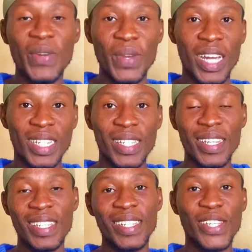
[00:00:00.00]
we are
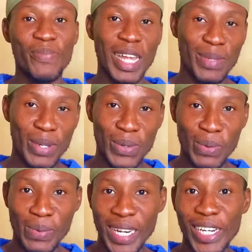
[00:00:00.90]
discussing the Smart Money
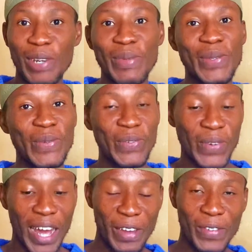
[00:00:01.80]
Woman episode
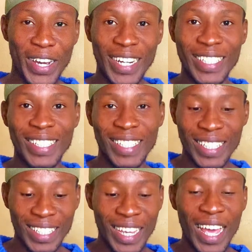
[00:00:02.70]
5 and 6.